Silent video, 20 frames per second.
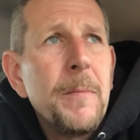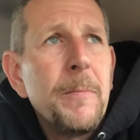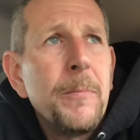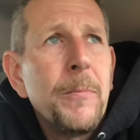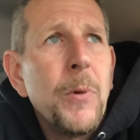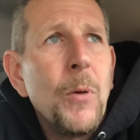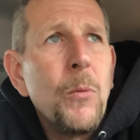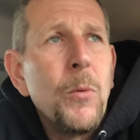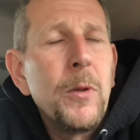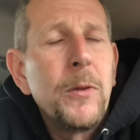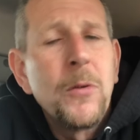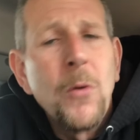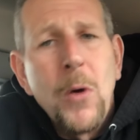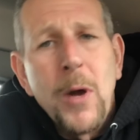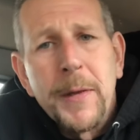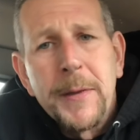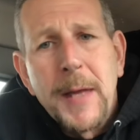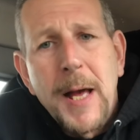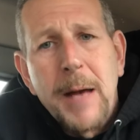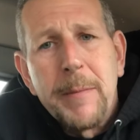but what
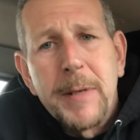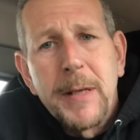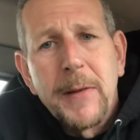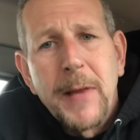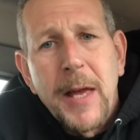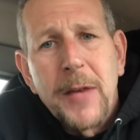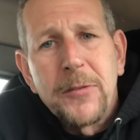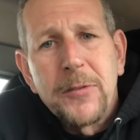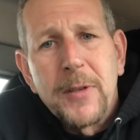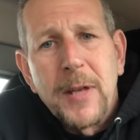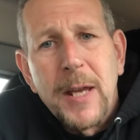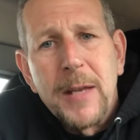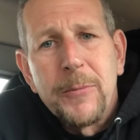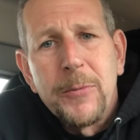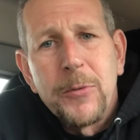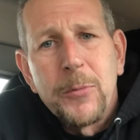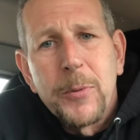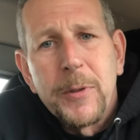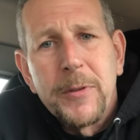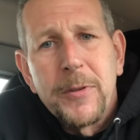dawned on me last night
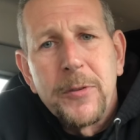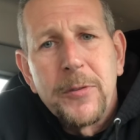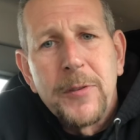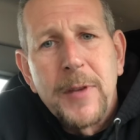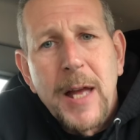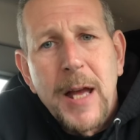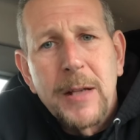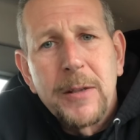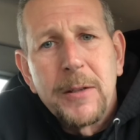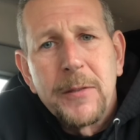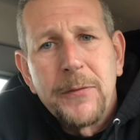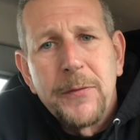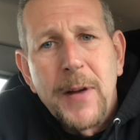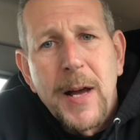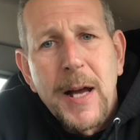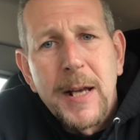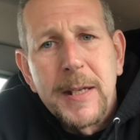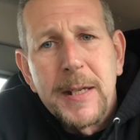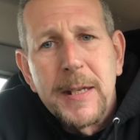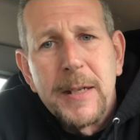was with this Dr.
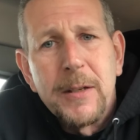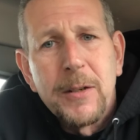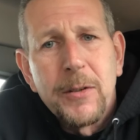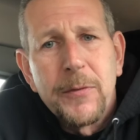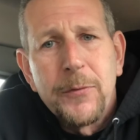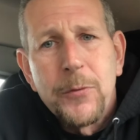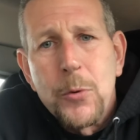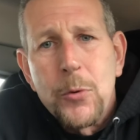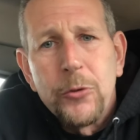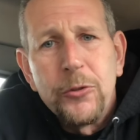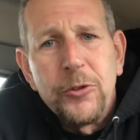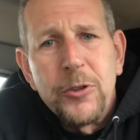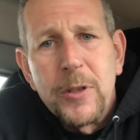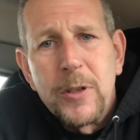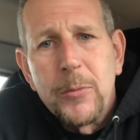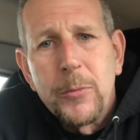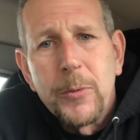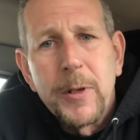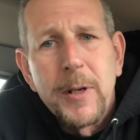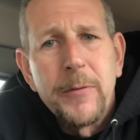Faki or Fucci
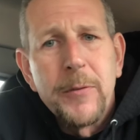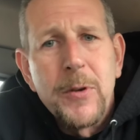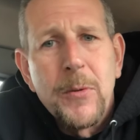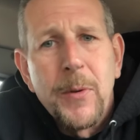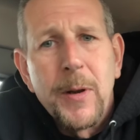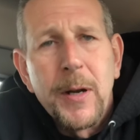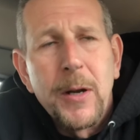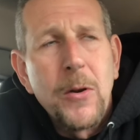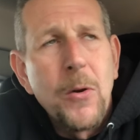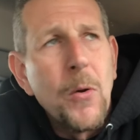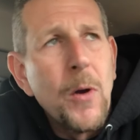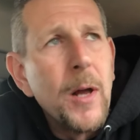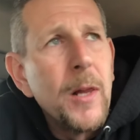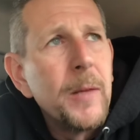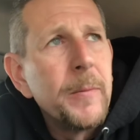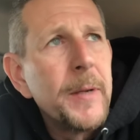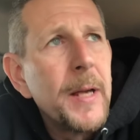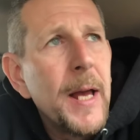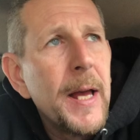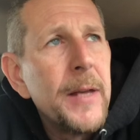or whatever you want to call
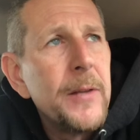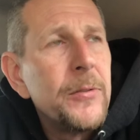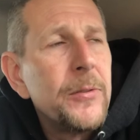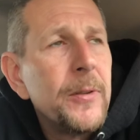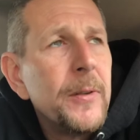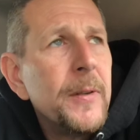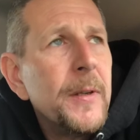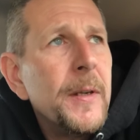him, guys.